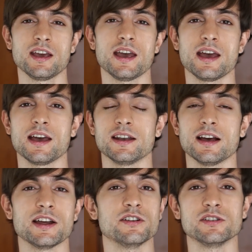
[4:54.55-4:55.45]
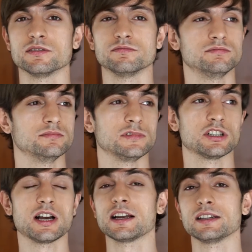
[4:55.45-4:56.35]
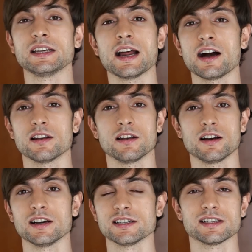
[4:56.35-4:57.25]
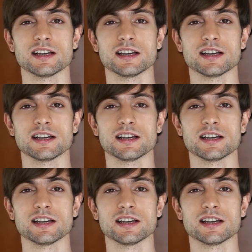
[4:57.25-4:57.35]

And I don't, I eat out a lot,